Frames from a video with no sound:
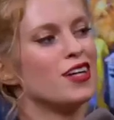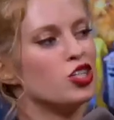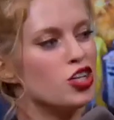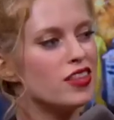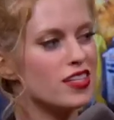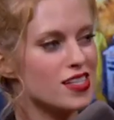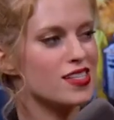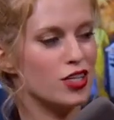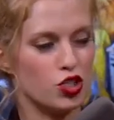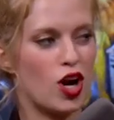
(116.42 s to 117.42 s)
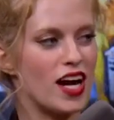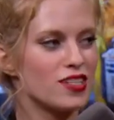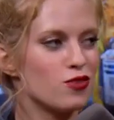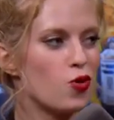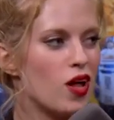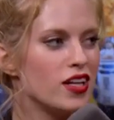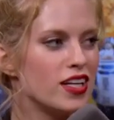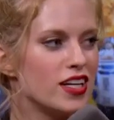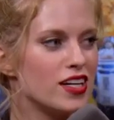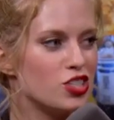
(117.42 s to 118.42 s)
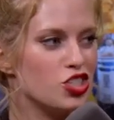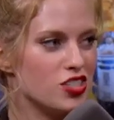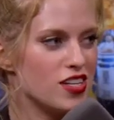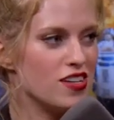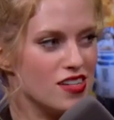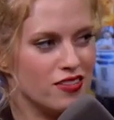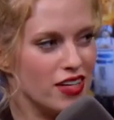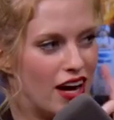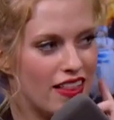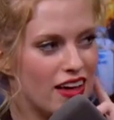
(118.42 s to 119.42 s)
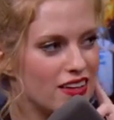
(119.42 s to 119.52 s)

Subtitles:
She thinks it's an attractive quality, and she just tells every guy that?